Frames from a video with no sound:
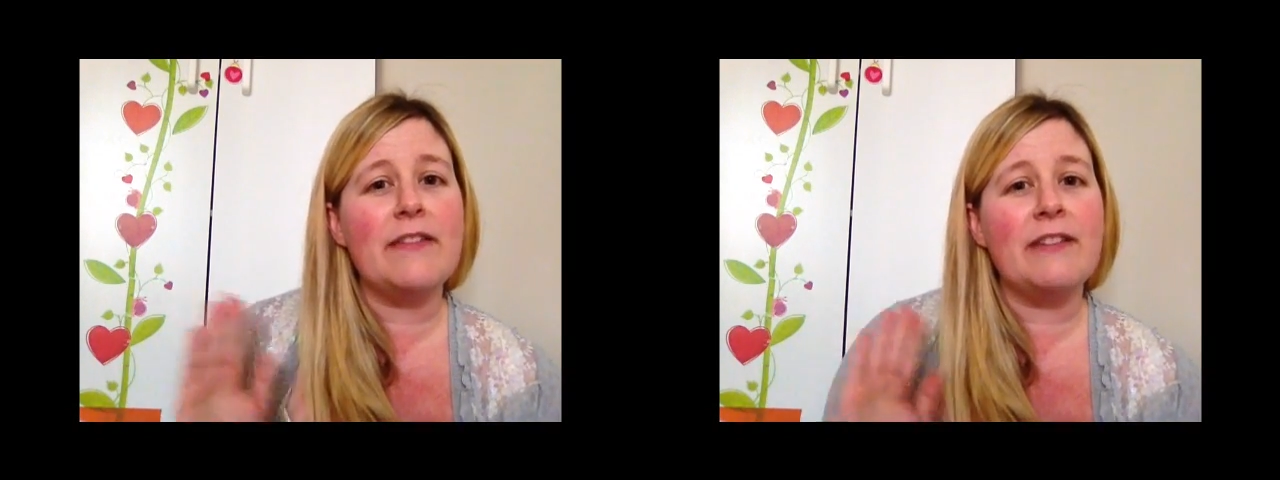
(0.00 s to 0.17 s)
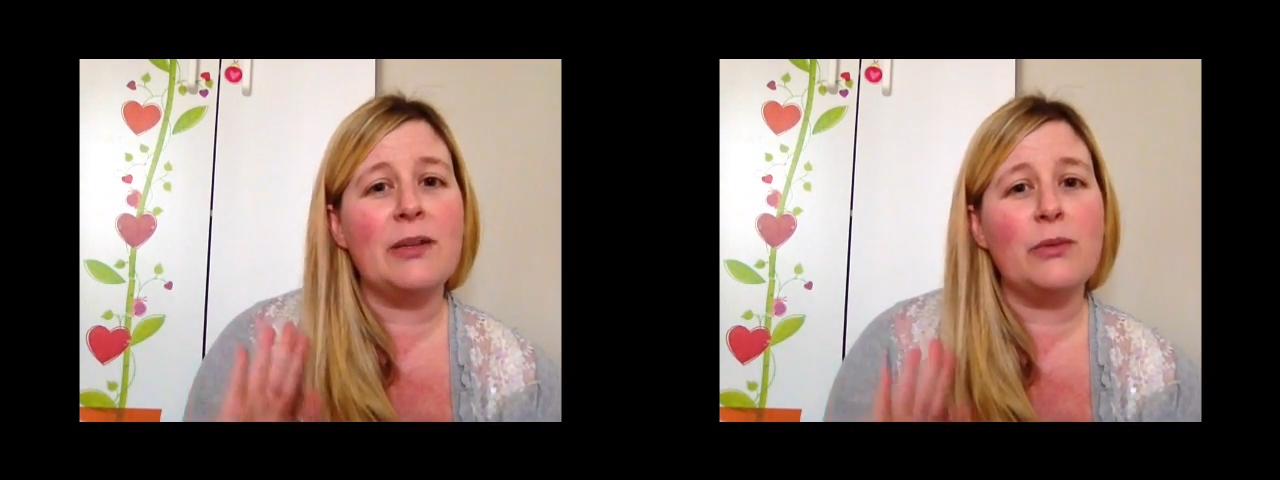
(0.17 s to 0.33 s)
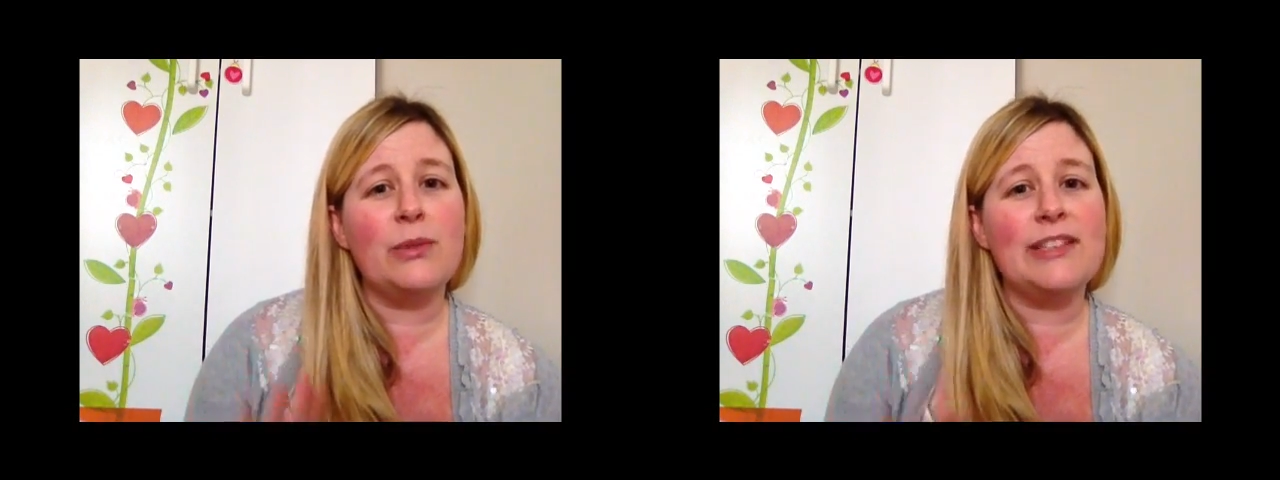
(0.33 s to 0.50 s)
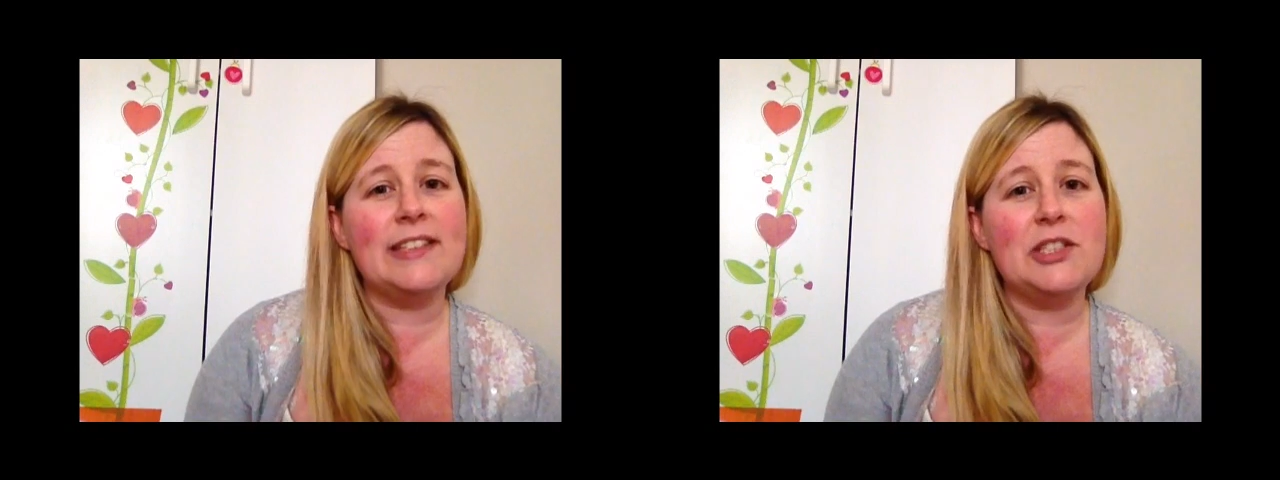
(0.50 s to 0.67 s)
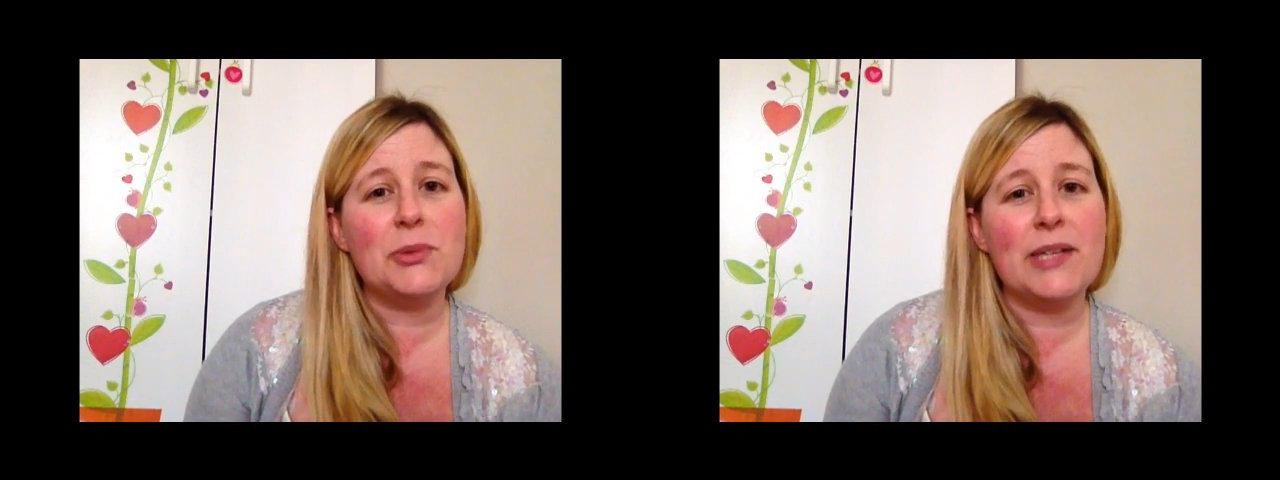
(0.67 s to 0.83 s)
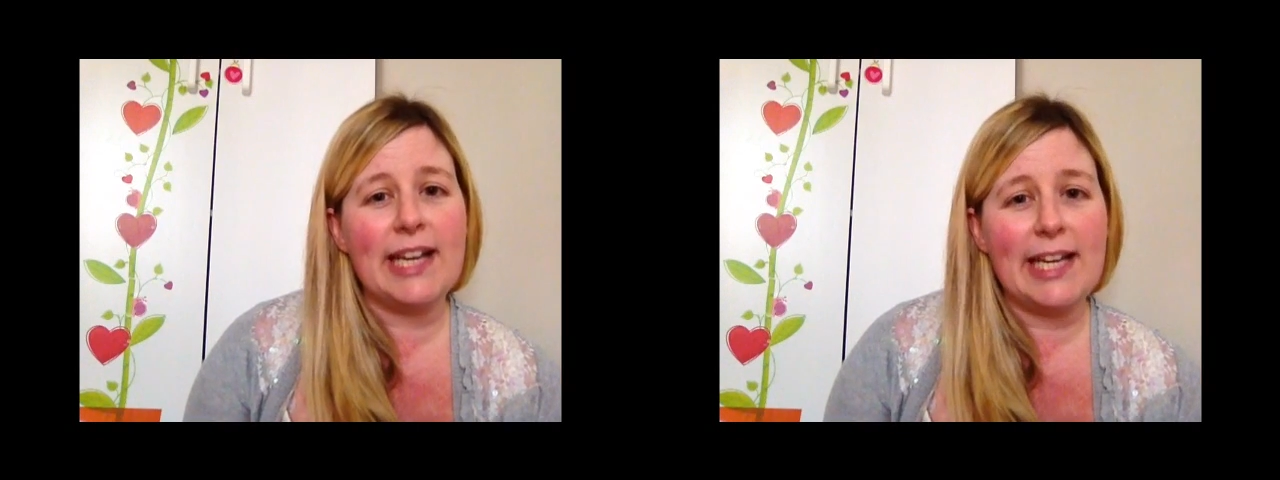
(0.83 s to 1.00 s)
and then we
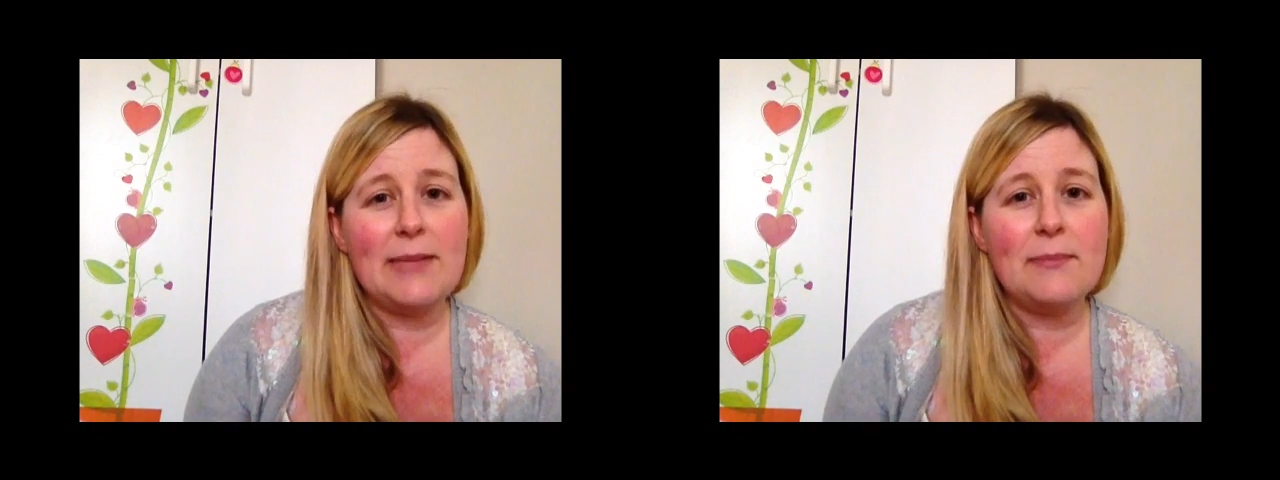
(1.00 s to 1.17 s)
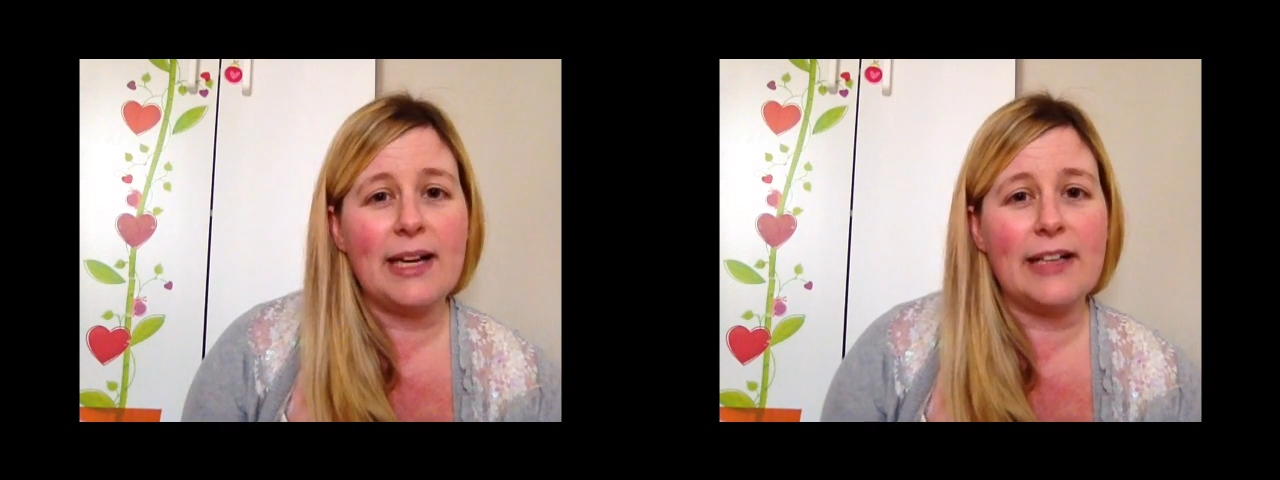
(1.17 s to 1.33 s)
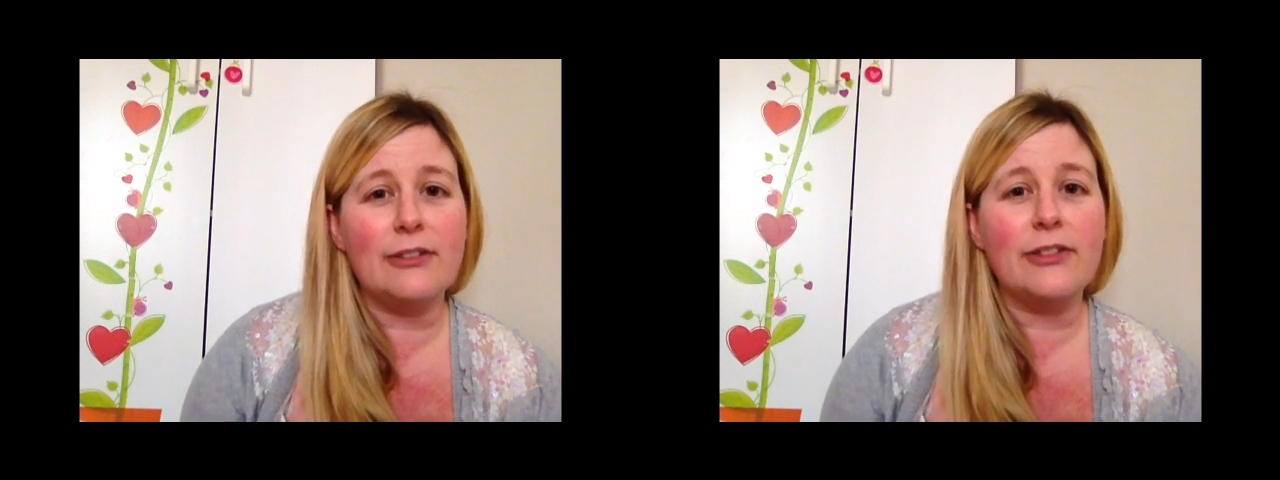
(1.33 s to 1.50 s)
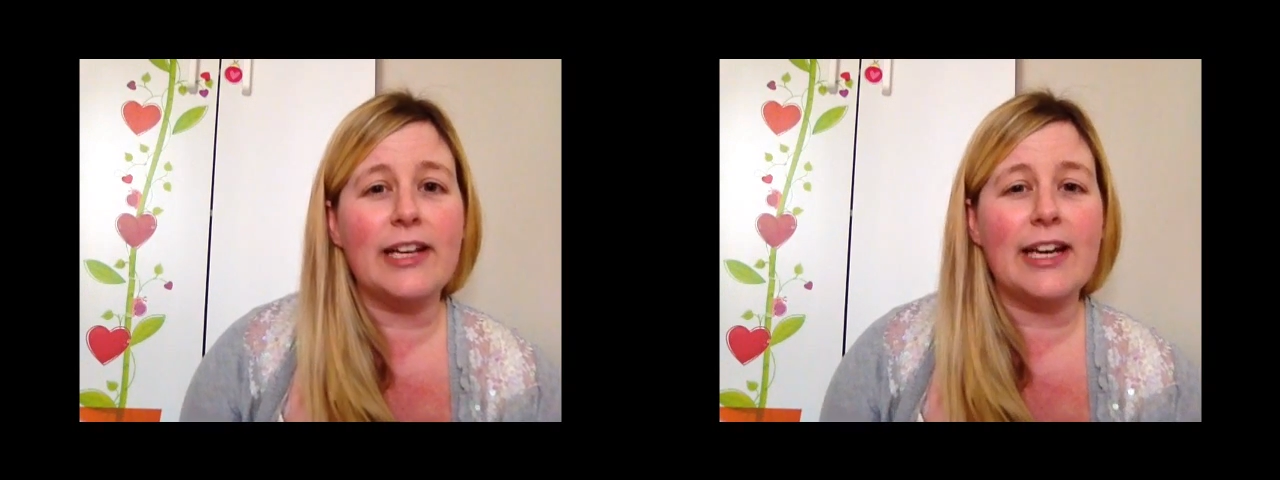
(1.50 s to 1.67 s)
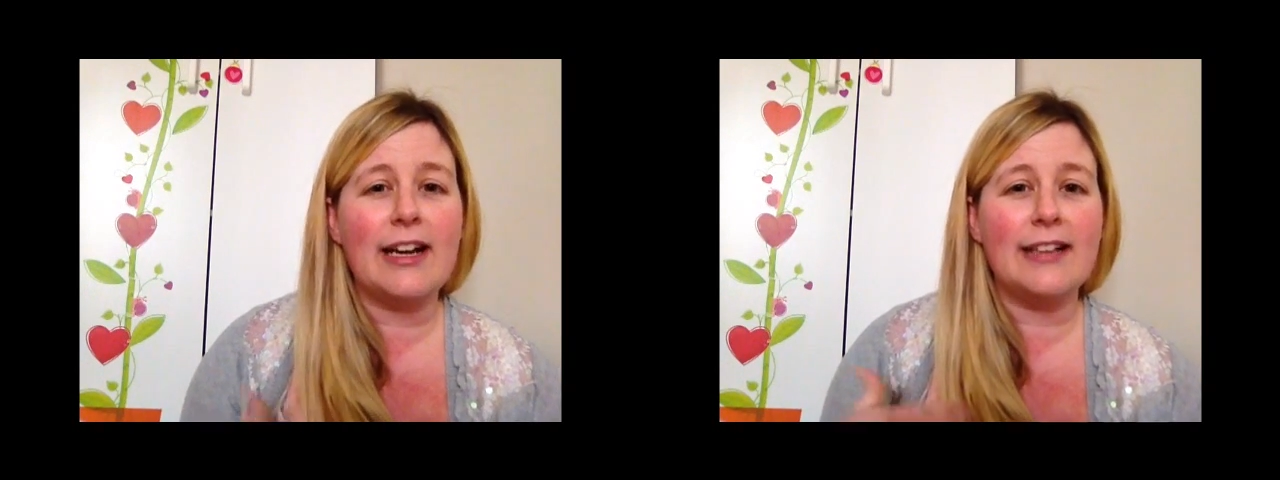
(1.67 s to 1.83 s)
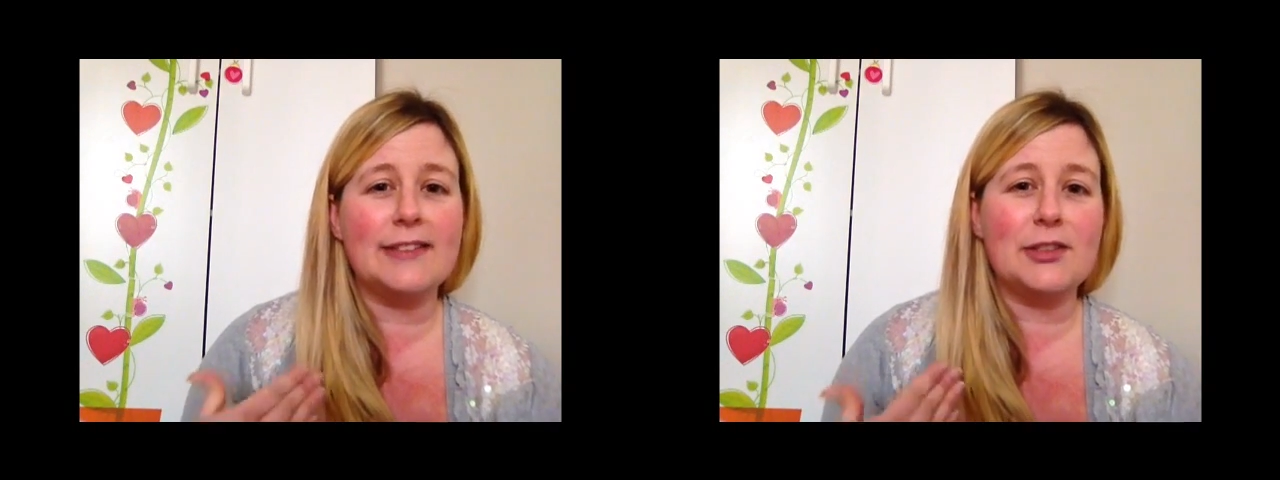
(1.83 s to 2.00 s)
send you an email that
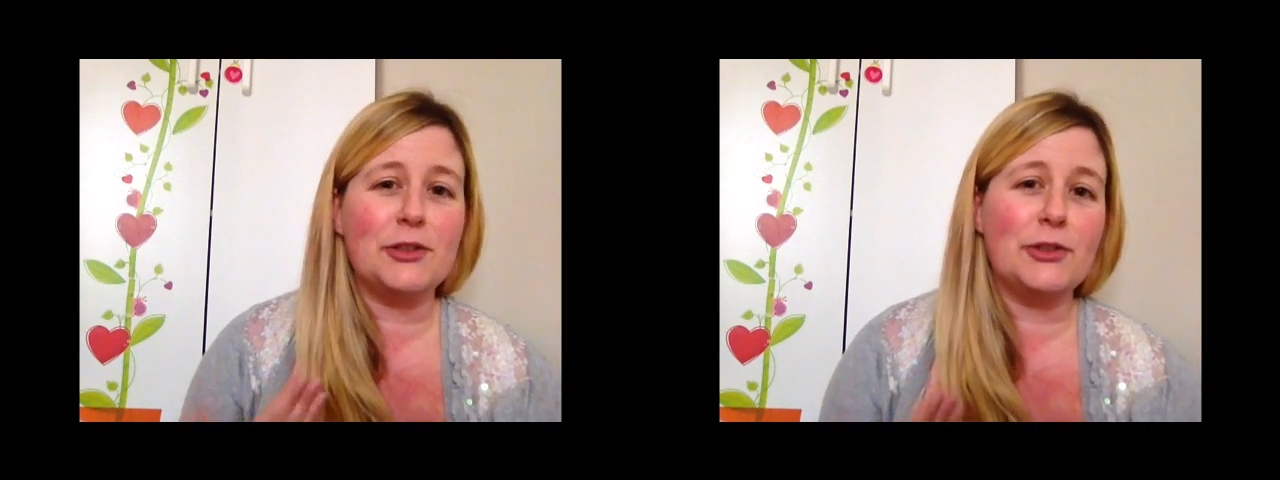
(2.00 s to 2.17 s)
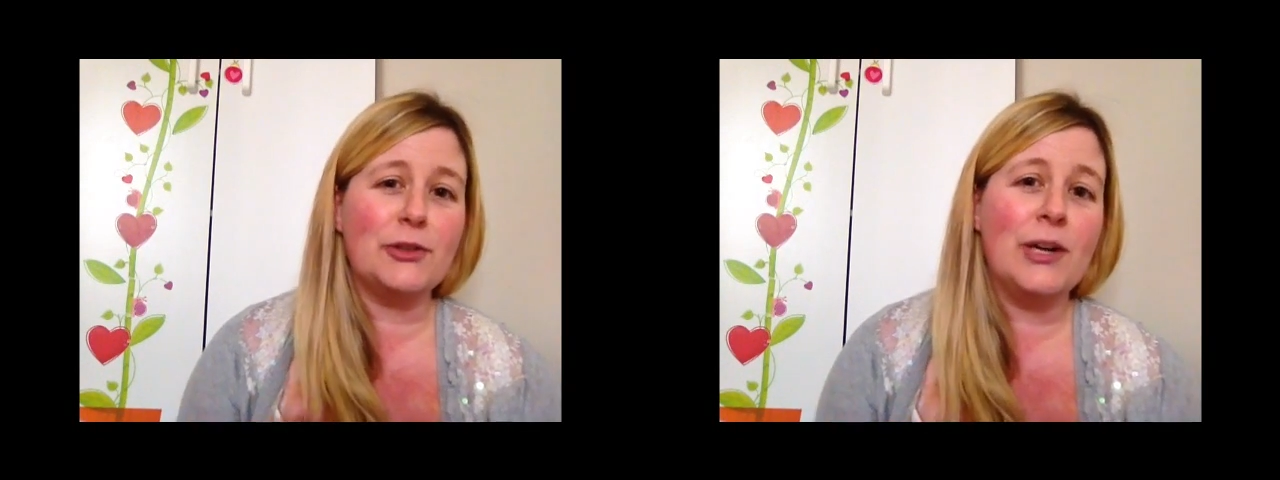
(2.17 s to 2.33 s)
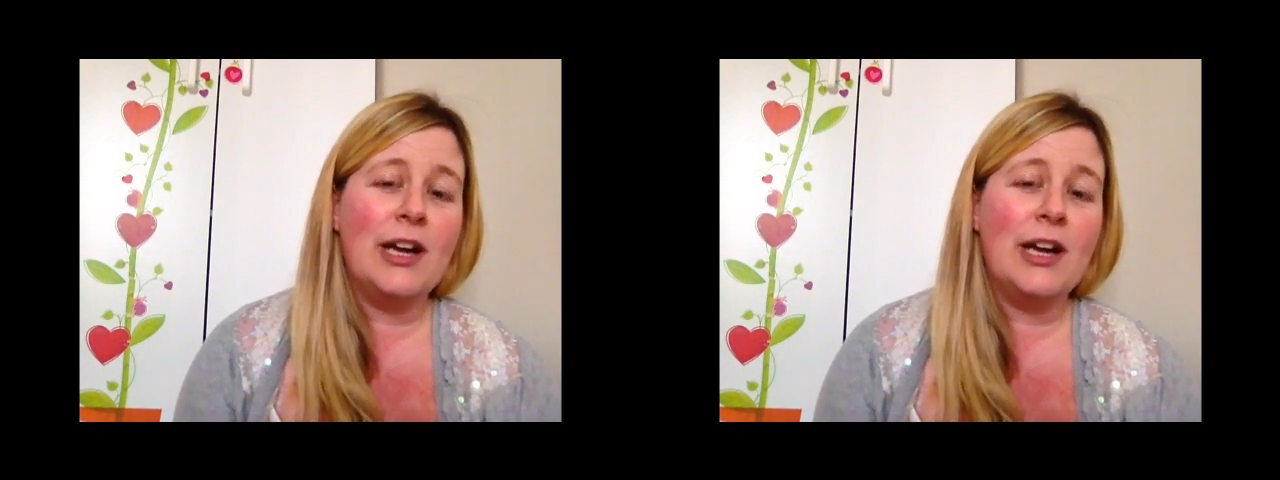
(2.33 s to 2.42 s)
asks you